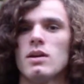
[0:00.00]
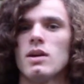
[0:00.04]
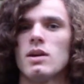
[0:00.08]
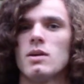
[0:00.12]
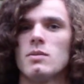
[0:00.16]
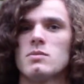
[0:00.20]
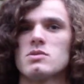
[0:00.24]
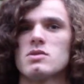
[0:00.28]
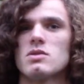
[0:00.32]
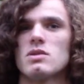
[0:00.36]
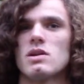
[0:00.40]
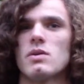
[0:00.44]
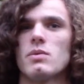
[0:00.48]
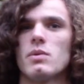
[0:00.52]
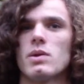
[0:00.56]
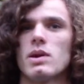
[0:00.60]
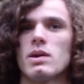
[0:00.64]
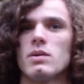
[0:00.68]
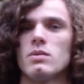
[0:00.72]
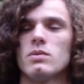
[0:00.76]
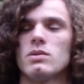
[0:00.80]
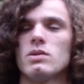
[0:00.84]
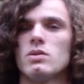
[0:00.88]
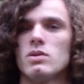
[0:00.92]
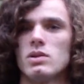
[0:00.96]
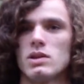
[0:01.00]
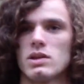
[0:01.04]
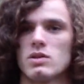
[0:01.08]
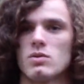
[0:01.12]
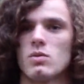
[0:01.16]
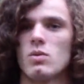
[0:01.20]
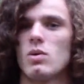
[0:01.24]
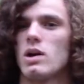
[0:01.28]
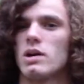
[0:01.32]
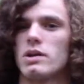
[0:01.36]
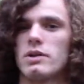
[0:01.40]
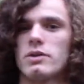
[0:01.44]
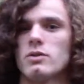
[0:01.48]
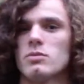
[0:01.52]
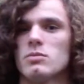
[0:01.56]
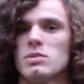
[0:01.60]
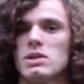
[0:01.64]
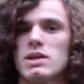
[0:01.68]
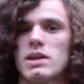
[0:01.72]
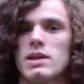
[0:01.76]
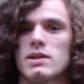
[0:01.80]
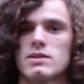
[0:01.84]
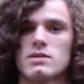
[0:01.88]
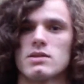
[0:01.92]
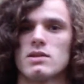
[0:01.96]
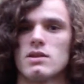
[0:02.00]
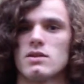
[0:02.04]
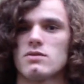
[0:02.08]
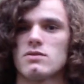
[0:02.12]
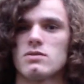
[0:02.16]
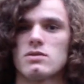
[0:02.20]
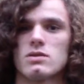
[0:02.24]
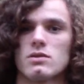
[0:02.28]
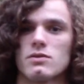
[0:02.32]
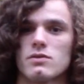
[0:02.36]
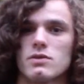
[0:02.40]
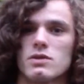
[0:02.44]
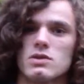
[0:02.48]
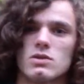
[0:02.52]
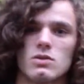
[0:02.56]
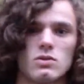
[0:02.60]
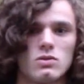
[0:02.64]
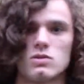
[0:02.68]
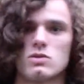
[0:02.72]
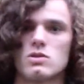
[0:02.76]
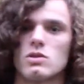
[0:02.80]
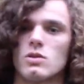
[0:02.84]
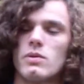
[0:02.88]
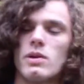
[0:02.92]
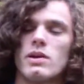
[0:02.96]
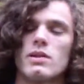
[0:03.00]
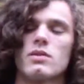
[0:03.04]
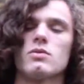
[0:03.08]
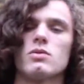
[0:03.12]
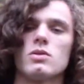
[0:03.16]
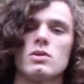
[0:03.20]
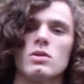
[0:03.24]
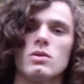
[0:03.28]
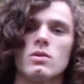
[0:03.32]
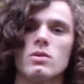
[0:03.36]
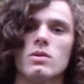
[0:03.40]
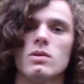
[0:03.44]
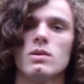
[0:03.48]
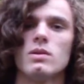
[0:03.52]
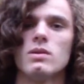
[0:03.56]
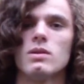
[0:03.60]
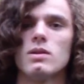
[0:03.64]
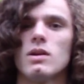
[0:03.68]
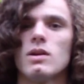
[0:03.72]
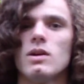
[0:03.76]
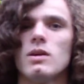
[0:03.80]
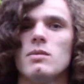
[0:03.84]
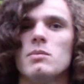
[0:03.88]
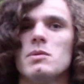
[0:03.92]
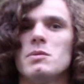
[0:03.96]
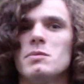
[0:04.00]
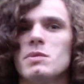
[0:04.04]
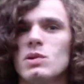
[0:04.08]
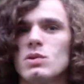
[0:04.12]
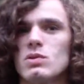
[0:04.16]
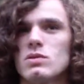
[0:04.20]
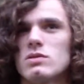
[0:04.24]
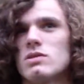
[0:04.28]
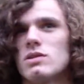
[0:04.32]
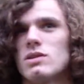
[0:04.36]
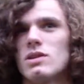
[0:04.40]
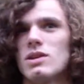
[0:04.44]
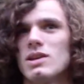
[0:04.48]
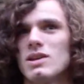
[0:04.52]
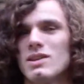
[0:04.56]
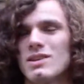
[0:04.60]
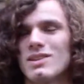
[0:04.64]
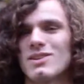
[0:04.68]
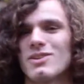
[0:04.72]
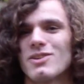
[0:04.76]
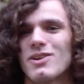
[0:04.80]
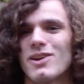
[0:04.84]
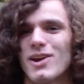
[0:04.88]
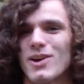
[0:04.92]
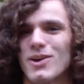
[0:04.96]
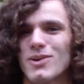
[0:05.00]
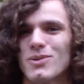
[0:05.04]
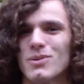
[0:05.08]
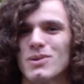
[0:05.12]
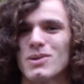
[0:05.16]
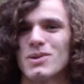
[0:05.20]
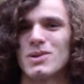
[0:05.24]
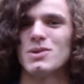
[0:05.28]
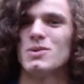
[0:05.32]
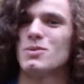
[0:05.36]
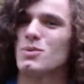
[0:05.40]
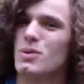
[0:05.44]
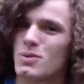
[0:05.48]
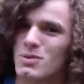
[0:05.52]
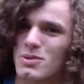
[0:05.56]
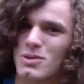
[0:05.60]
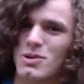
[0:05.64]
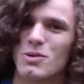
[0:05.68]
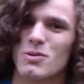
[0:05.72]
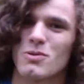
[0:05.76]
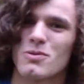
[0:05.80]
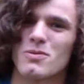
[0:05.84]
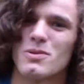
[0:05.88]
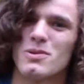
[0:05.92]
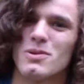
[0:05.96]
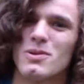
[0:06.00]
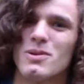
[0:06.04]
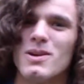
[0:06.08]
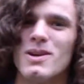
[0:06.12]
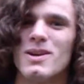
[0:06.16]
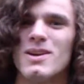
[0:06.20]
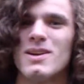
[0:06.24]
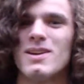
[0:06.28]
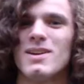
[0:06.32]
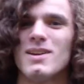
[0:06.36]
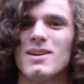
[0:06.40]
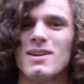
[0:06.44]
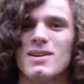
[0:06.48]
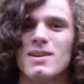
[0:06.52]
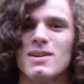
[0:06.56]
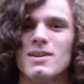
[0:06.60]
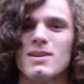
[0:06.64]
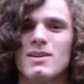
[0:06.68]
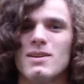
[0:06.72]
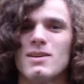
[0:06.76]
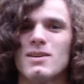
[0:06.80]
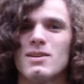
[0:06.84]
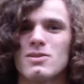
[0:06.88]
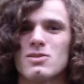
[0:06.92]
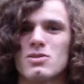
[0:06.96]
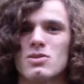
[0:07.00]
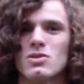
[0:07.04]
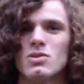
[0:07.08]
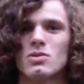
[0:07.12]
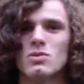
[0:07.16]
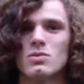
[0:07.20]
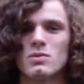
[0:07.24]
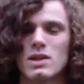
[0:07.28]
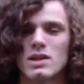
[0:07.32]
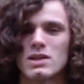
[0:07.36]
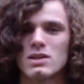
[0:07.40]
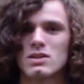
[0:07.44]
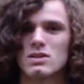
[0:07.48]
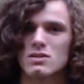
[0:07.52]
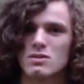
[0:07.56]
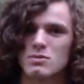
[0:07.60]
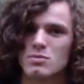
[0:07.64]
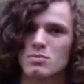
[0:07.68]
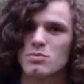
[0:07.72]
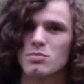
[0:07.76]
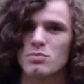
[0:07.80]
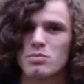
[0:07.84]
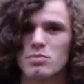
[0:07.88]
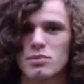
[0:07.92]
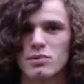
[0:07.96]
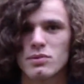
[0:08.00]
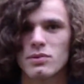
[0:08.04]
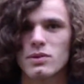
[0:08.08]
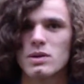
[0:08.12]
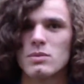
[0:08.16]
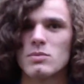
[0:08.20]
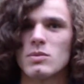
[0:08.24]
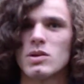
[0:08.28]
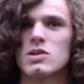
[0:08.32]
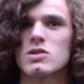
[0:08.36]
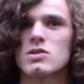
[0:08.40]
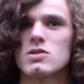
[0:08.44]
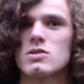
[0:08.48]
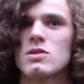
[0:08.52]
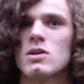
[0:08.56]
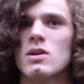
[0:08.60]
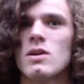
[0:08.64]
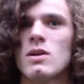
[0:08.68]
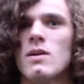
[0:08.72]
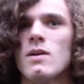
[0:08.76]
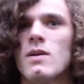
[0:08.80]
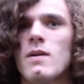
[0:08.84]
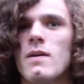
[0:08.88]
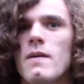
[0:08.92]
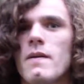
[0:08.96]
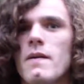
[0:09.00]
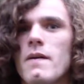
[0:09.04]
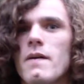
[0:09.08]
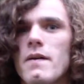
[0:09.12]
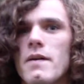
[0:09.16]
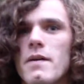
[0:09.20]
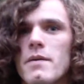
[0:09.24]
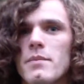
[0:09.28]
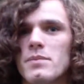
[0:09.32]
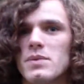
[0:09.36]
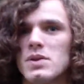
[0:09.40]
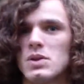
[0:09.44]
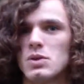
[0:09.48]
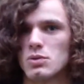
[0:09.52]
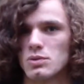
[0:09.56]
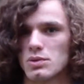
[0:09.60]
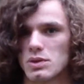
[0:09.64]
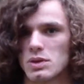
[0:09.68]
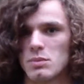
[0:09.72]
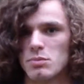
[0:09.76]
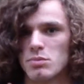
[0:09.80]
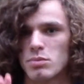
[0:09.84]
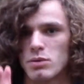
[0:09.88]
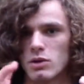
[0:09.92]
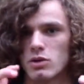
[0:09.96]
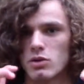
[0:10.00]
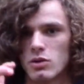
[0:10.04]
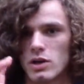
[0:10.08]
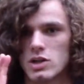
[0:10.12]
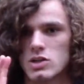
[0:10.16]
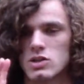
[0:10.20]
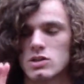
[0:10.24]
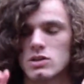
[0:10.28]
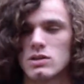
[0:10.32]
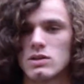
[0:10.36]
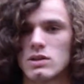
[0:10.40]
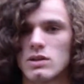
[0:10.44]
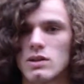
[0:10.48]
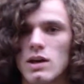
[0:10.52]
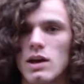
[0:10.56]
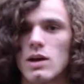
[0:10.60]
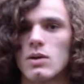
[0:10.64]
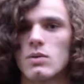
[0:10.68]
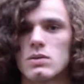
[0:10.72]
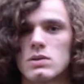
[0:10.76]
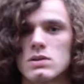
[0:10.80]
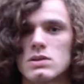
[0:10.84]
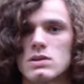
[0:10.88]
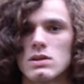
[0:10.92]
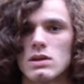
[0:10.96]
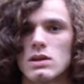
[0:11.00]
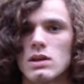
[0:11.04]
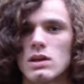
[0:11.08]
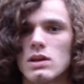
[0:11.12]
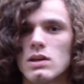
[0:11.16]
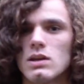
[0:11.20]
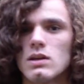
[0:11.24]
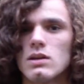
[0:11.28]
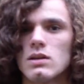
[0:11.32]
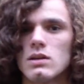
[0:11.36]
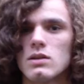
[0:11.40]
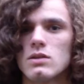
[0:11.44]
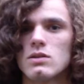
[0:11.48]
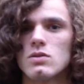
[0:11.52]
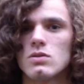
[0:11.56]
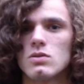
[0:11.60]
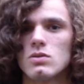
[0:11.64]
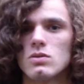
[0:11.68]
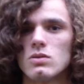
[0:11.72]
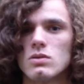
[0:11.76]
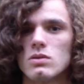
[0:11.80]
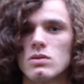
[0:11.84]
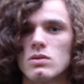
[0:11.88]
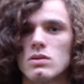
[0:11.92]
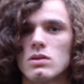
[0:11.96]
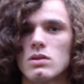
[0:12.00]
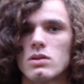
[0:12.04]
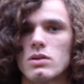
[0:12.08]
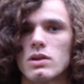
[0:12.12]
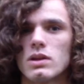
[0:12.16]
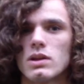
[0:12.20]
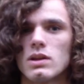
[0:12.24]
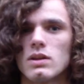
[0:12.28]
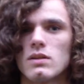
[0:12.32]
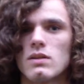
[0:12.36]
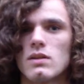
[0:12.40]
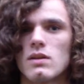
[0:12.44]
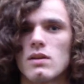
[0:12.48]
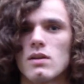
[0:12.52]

so that way you'll hit the water and it'll be a nice soft surface, you'll just go right through, opposed to hitting the ground where you won't go through. So that's pretty much the only progression, I would say, to learning the